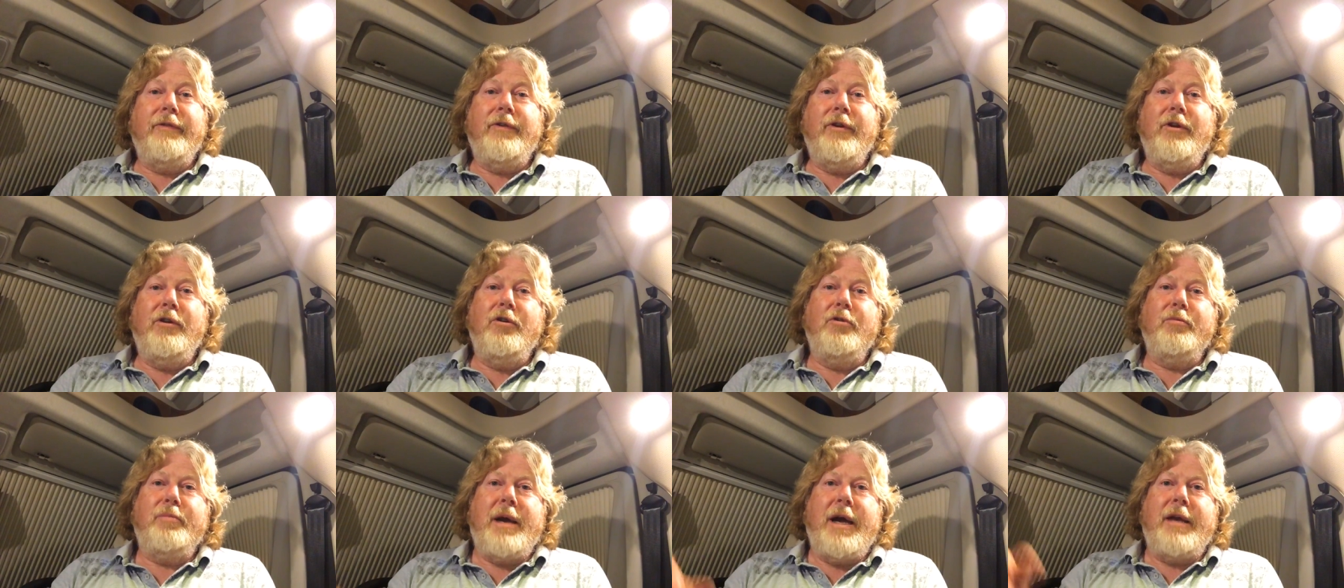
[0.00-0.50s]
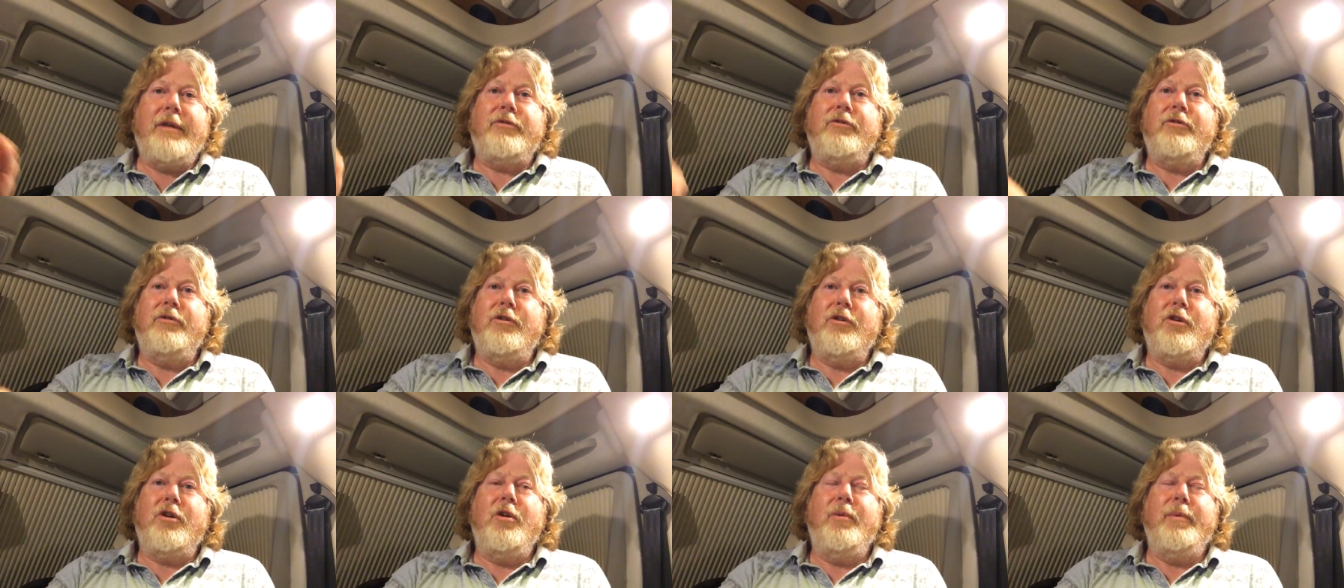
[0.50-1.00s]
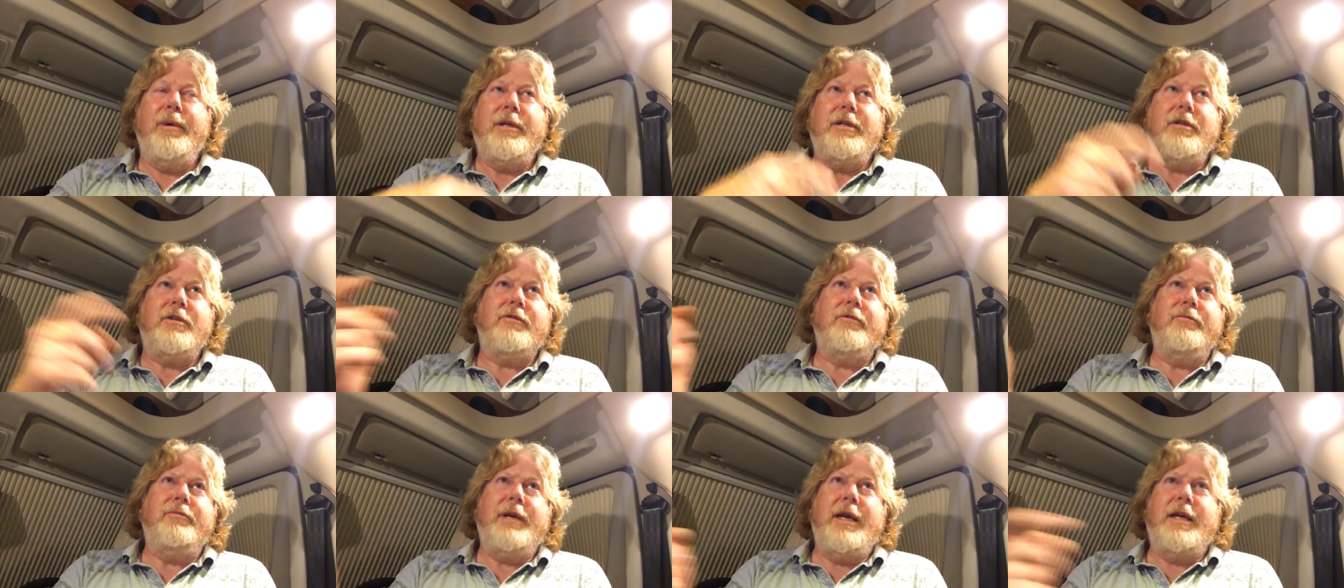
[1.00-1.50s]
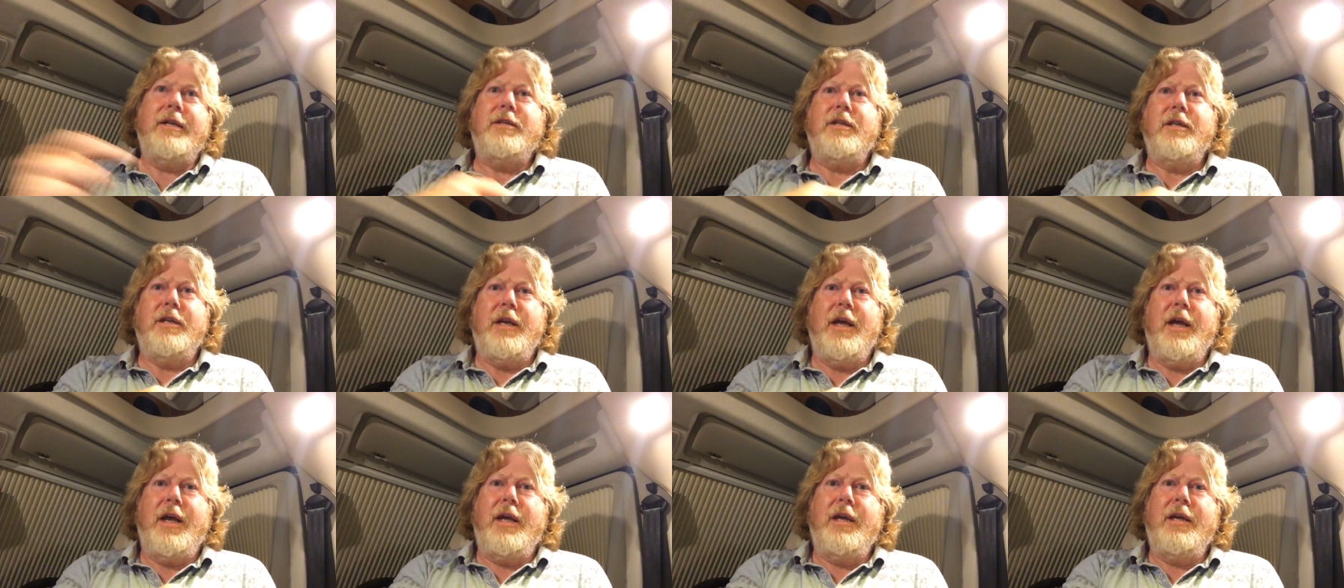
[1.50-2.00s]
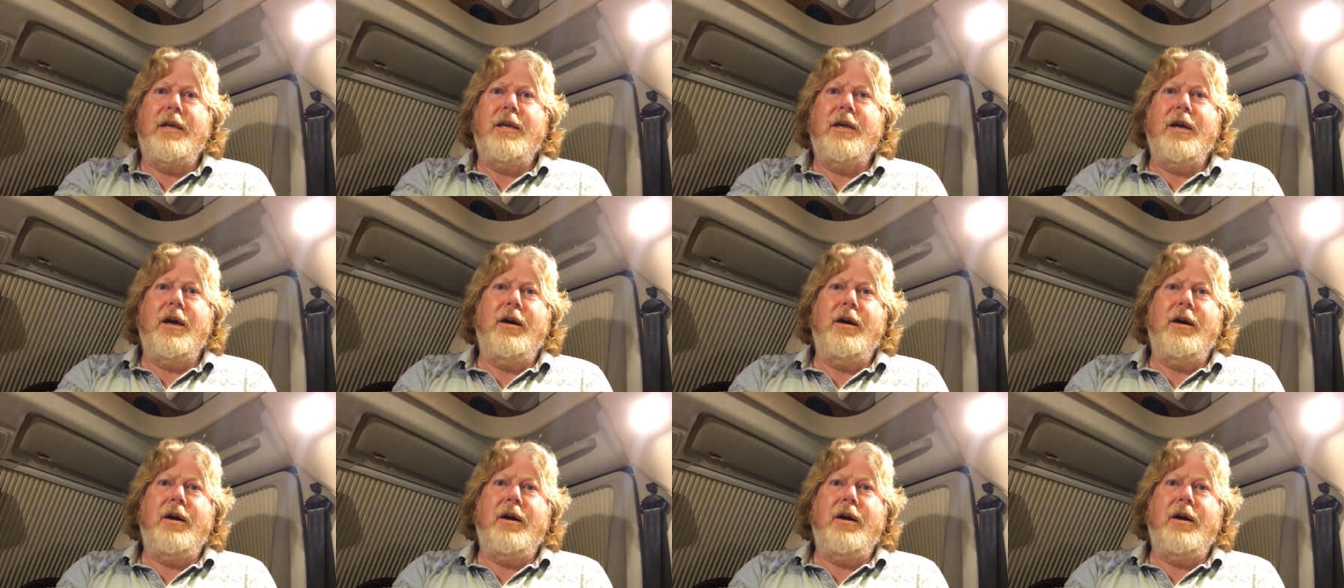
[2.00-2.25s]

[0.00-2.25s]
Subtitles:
you look back through the comments from yesterday,